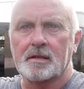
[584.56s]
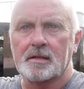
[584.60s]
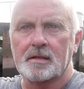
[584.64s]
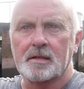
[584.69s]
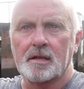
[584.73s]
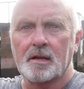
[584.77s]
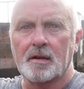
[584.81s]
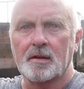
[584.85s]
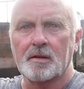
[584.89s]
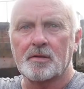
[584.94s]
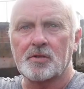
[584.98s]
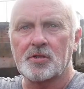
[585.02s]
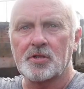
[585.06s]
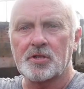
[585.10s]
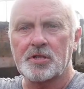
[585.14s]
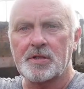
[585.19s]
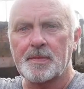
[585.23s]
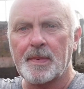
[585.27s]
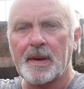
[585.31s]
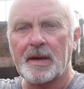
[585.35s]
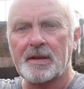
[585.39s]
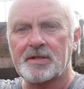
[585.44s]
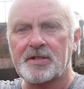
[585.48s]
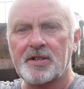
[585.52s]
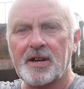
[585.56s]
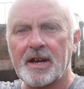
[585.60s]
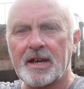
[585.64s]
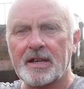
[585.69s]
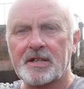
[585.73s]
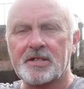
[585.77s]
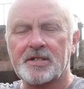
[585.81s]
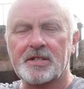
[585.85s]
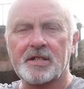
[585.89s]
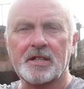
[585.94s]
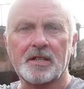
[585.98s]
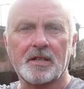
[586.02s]
So just about to
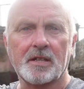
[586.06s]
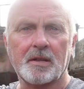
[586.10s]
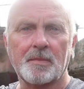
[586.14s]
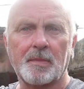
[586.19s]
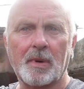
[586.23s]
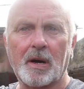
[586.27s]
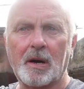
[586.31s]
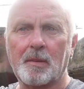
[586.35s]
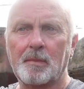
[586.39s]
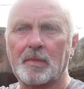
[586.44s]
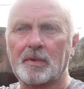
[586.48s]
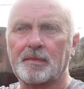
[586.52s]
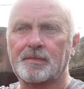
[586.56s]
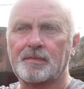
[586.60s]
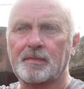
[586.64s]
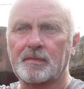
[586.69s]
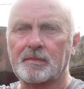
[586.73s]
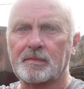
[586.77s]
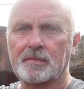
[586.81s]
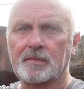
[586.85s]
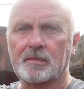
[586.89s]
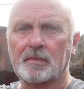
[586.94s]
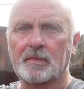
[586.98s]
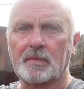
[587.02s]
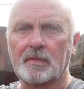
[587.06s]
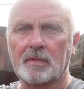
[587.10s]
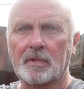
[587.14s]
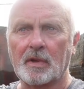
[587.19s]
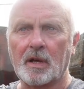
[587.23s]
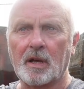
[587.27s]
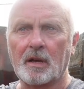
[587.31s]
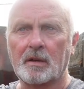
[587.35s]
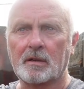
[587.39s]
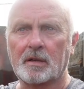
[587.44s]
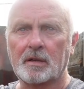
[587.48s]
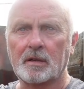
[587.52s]
exit the bottom
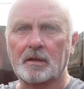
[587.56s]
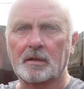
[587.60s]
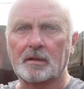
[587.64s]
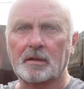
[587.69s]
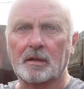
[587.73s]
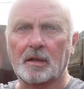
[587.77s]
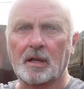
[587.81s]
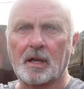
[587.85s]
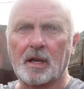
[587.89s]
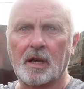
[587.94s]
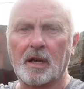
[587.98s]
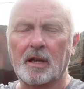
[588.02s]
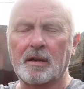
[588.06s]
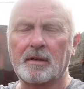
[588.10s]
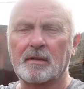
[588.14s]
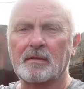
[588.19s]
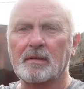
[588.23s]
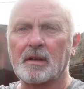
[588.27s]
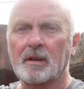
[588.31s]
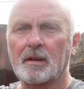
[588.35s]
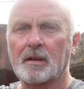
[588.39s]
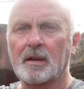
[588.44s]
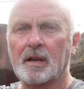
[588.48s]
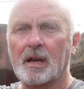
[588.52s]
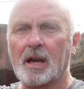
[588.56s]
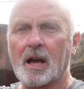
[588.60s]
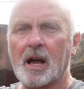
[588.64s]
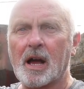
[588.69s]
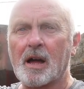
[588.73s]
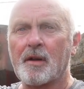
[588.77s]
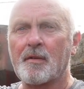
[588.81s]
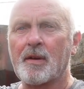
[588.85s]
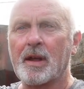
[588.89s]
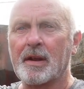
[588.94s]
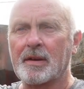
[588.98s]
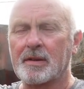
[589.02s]
lock, and
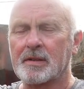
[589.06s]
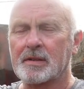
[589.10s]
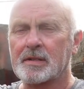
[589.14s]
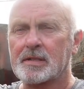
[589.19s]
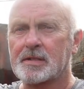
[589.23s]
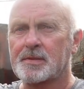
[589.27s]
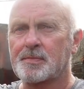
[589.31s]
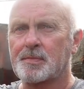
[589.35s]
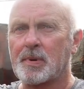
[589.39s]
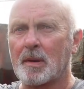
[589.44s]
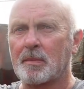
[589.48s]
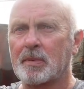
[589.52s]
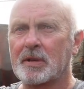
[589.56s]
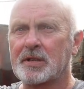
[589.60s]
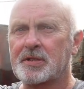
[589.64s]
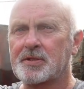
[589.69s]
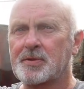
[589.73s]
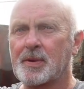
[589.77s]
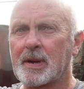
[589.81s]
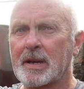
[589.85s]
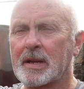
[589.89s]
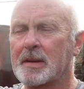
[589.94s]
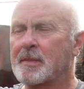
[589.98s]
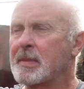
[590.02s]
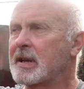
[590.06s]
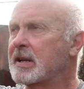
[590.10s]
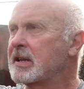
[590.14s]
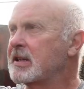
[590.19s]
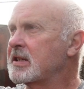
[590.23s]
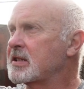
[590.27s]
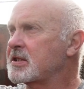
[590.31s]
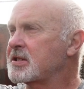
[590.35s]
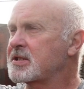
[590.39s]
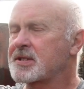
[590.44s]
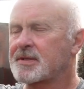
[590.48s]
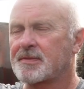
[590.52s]
I reckon it's probably 20
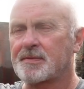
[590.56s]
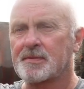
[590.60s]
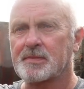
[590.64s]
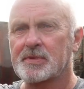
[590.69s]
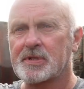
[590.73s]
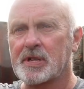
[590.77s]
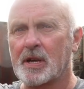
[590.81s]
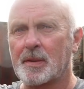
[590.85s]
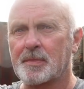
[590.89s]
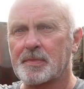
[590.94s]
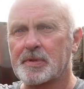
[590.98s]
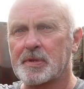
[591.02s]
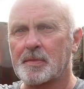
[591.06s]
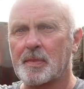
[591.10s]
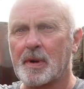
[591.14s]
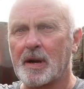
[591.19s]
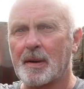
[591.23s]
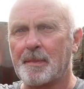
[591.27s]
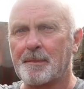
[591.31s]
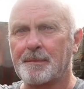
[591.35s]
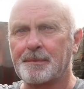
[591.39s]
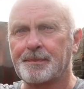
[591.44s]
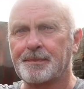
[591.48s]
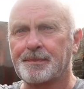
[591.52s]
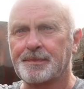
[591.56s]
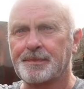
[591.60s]
minutes from top to bottom,